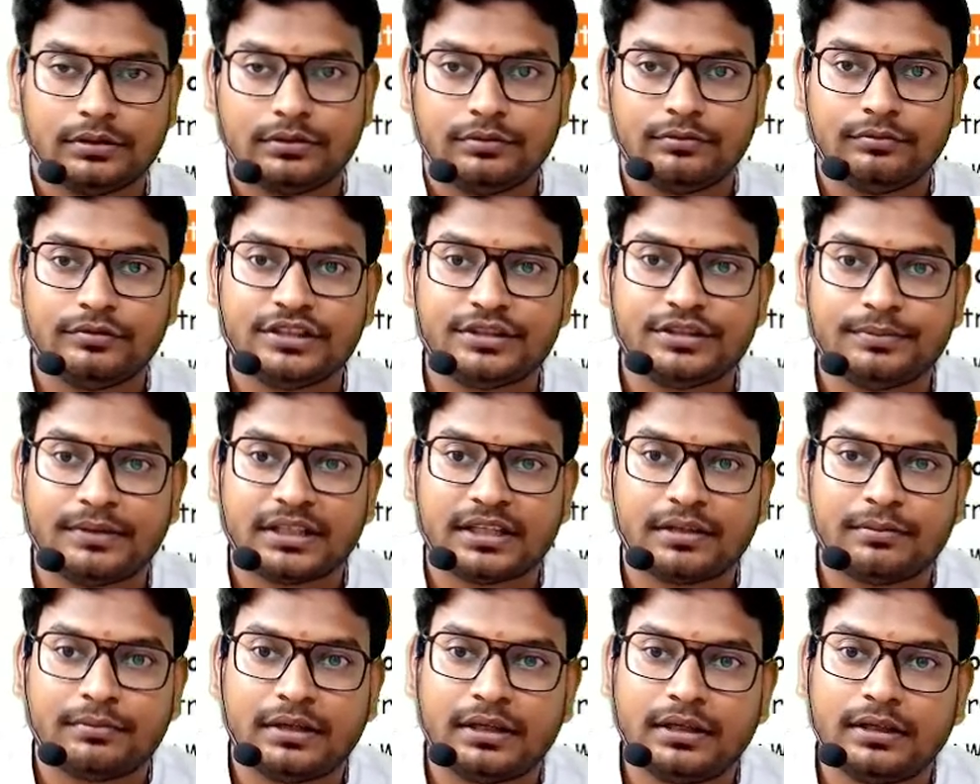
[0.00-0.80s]
Which
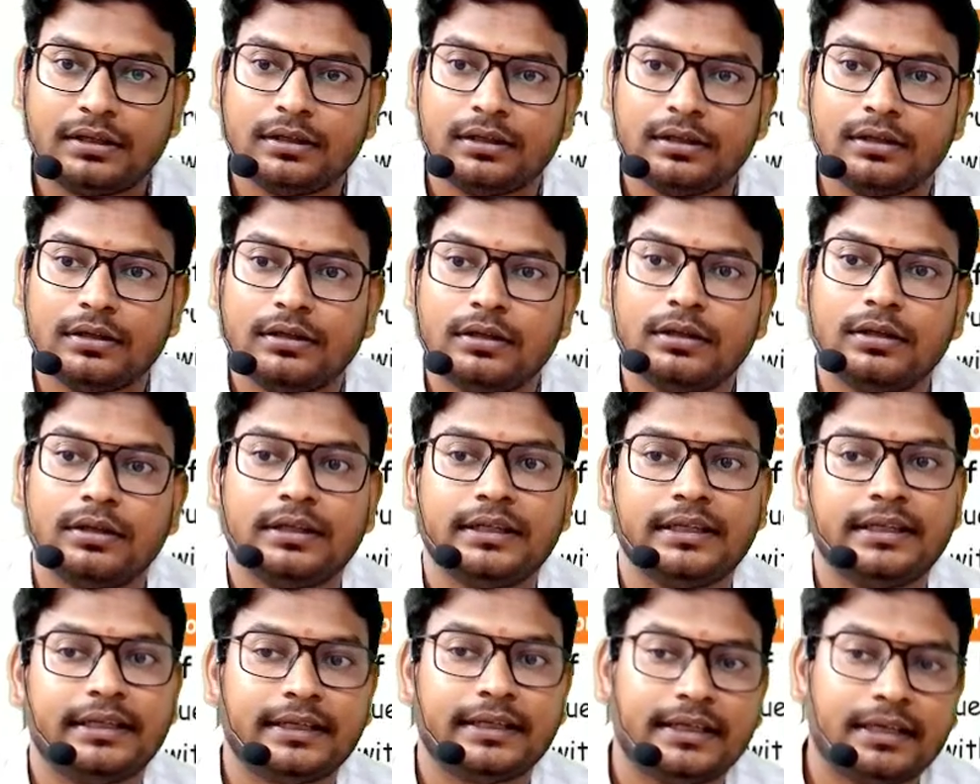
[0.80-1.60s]
method ma?
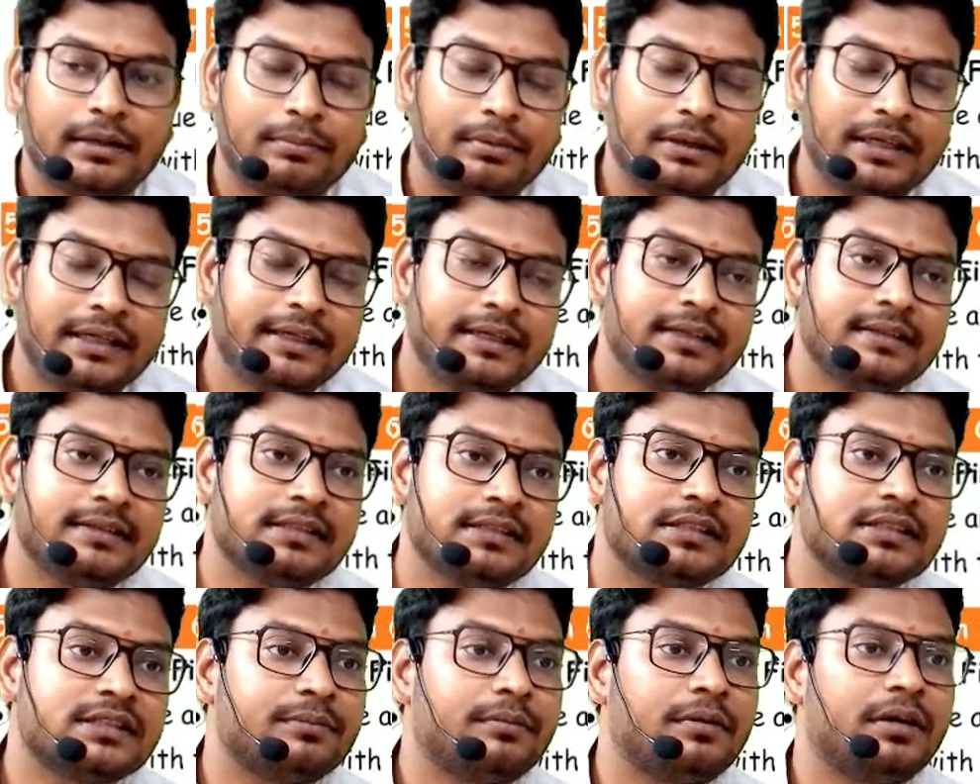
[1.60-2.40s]
In the double entry
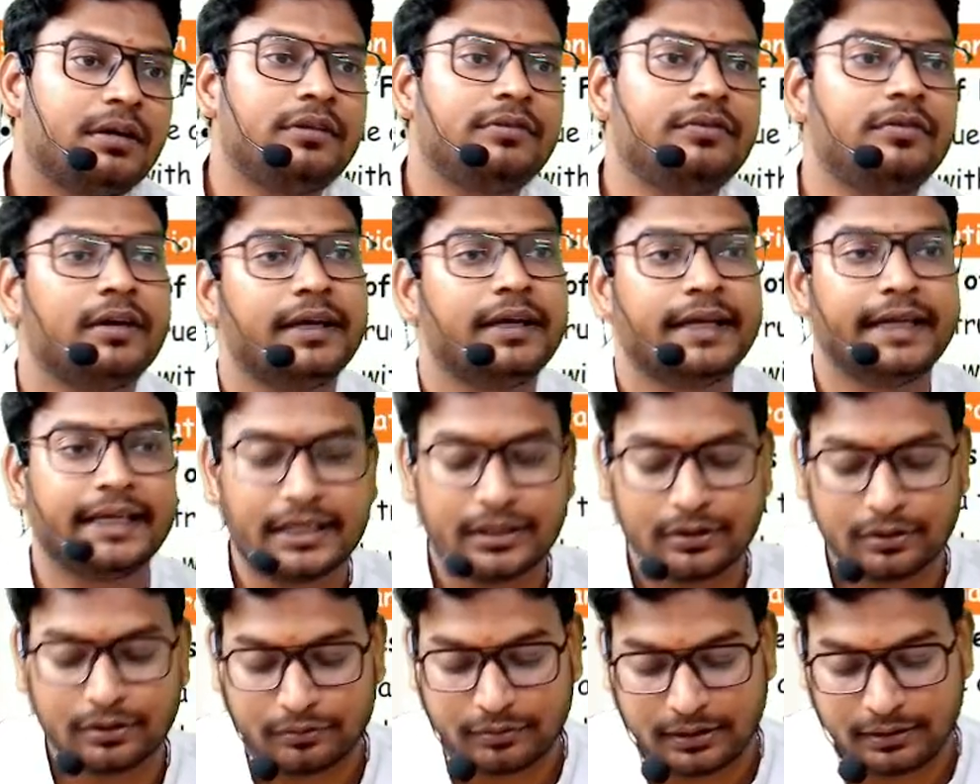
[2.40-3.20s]
system of
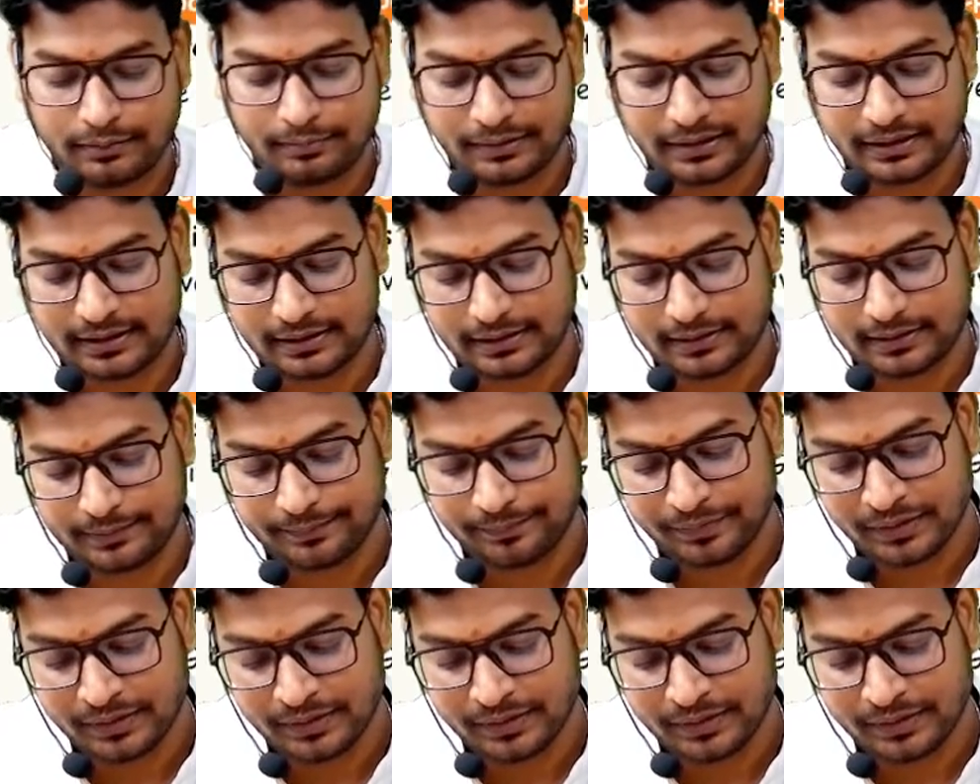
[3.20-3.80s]
accrual method.